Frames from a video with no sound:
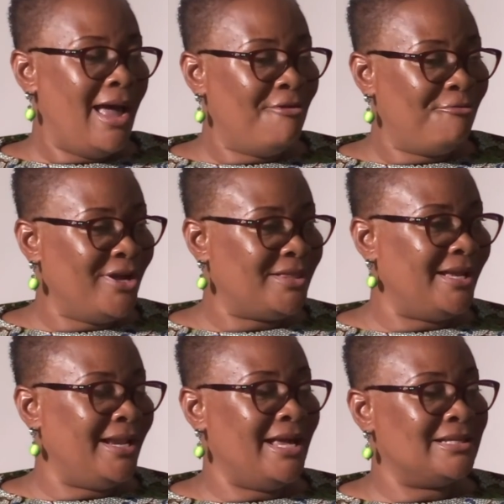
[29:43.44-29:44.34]

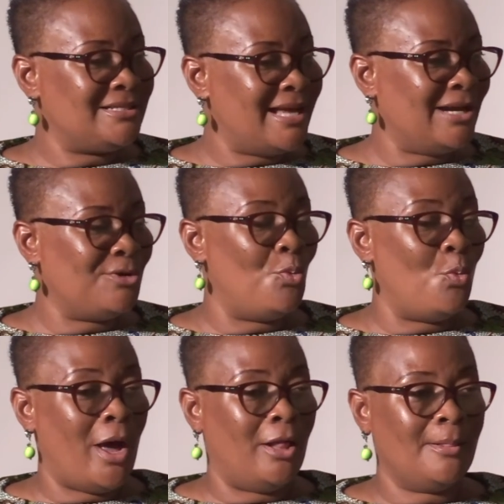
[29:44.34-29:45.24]
everything is done
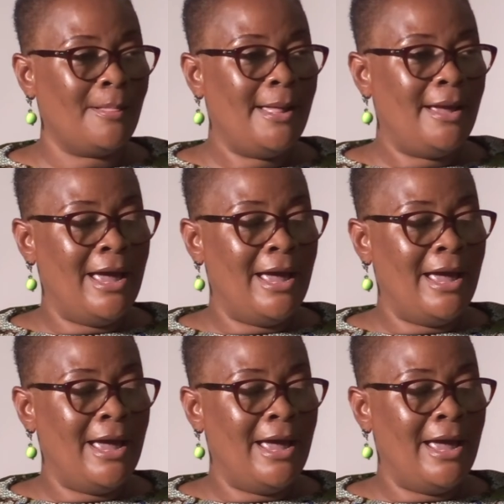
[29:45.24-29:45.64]
well.